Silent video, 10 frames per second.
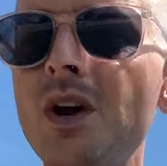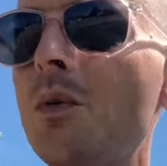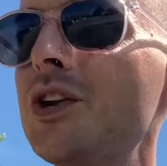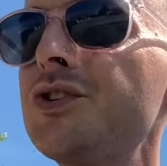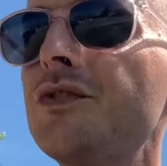
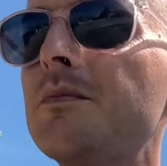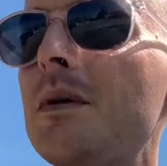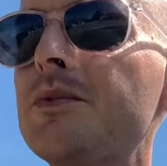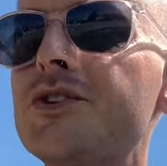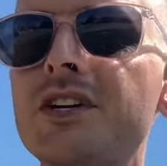Watch you
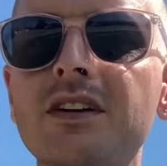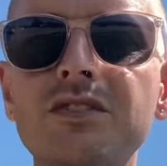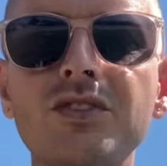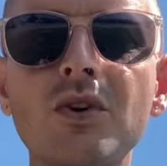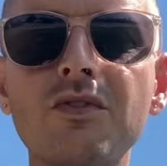remember shit
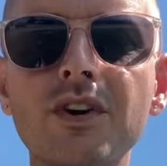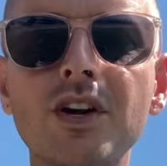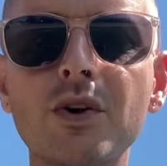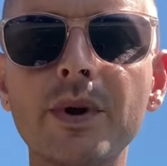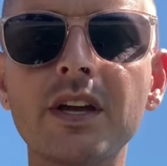so
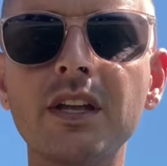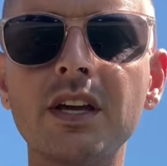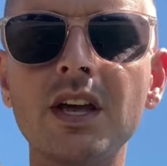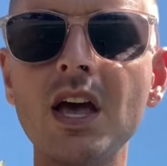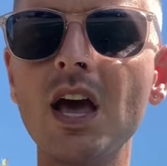freaking
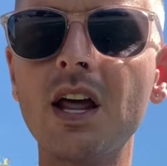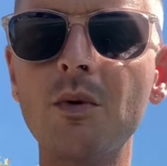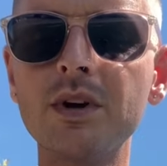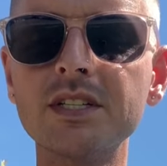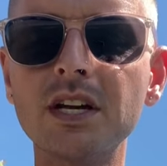quickly. And I
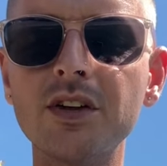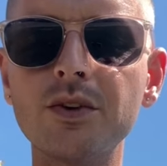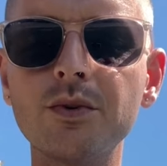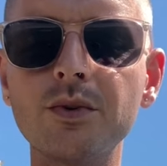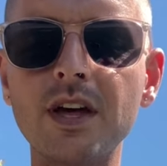want to tell
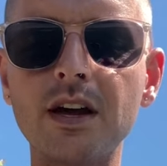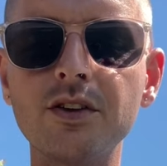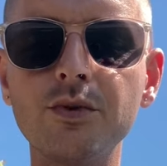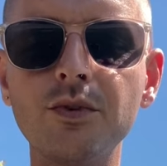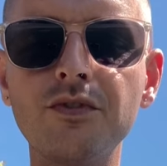you that
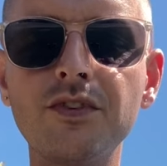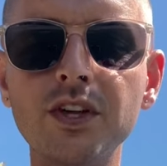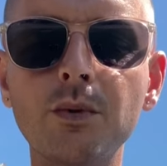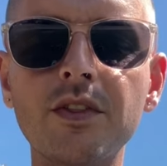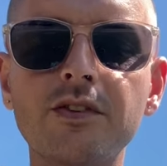you will
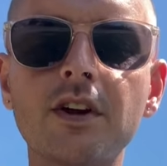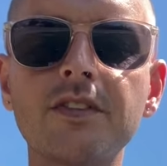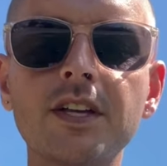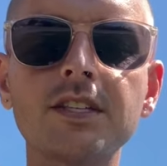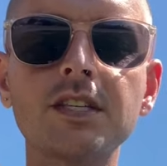feel whether or
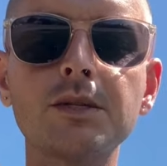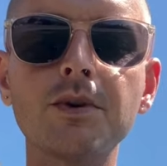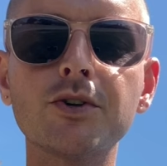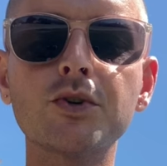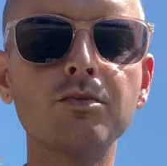not that's a
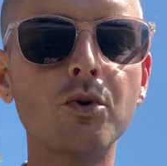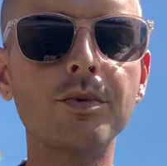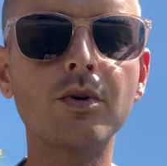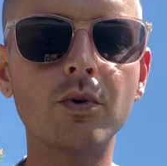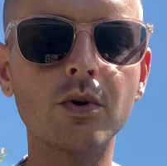spiritual
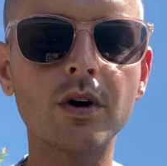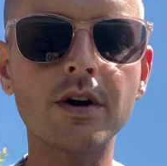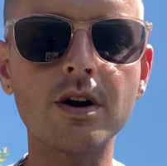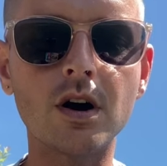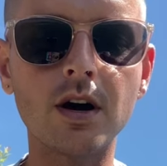moment or
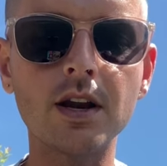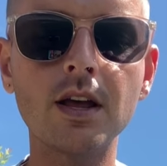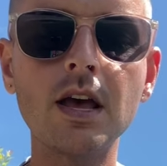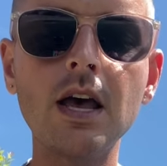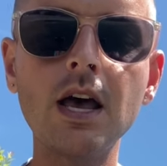not.
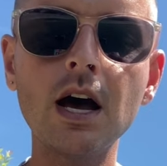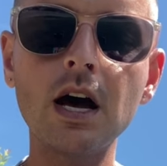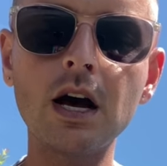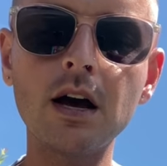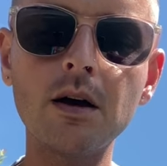
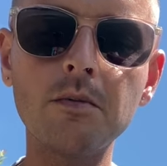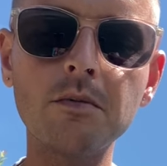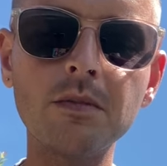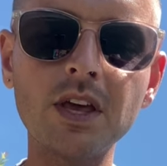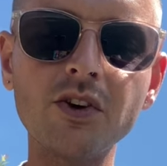
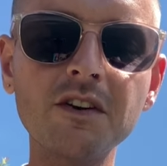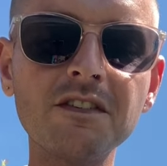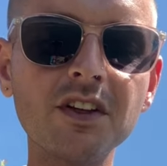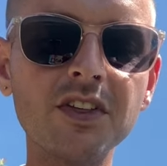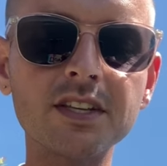You got to
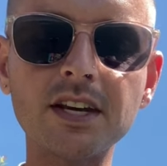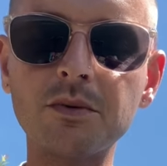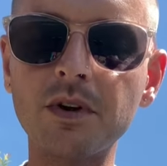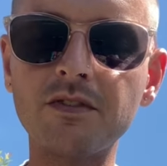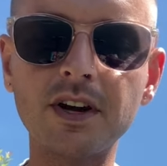feel things out,
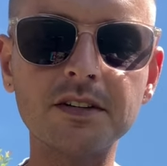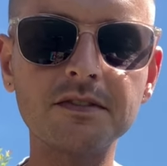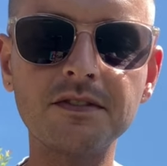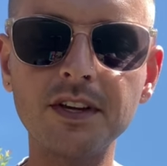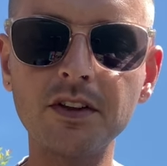my friend.
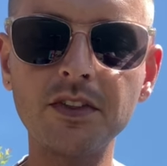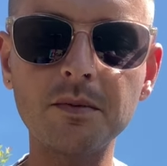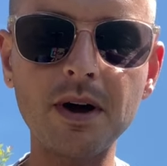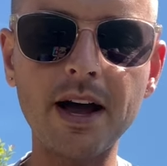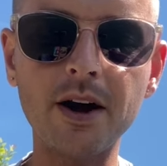Feel
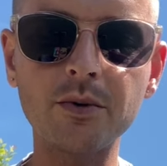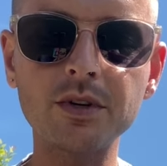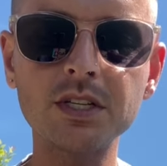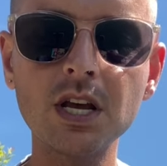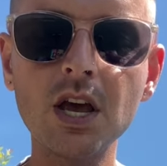them out.